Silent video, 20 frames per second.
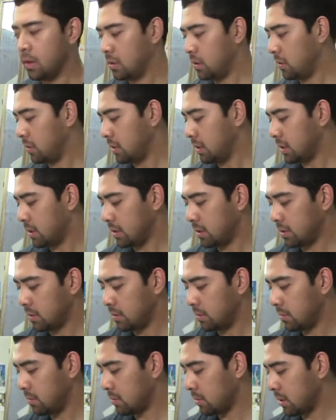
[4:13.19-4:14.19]
Those are
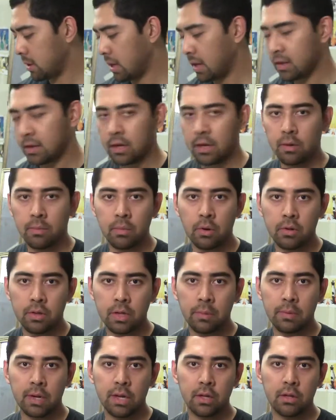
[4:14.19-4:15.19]
the kinds that are most
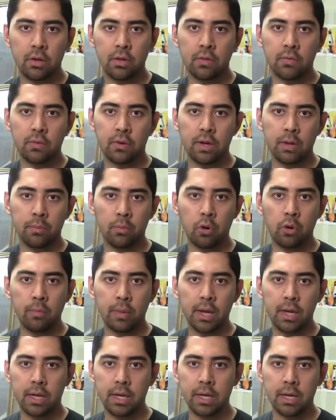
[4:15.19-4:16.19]
typically used for like mold
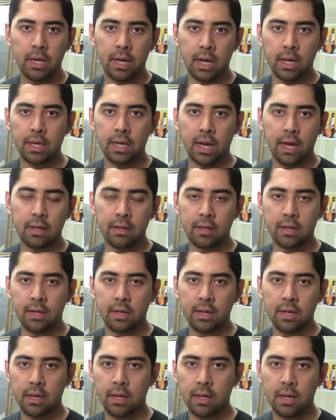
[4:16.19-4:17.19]
making and
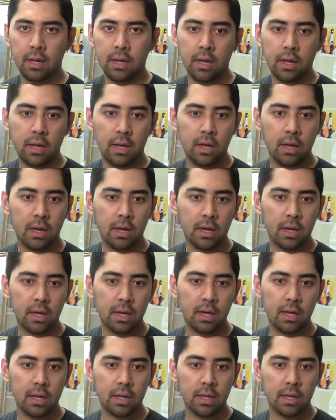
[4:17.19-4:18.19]
casting.
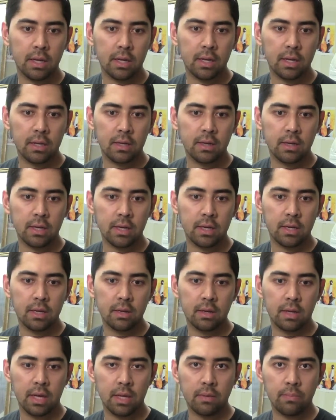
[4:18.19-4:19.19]
Let's see,
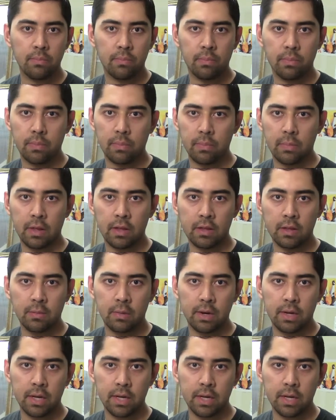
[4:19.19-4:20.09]
and that's about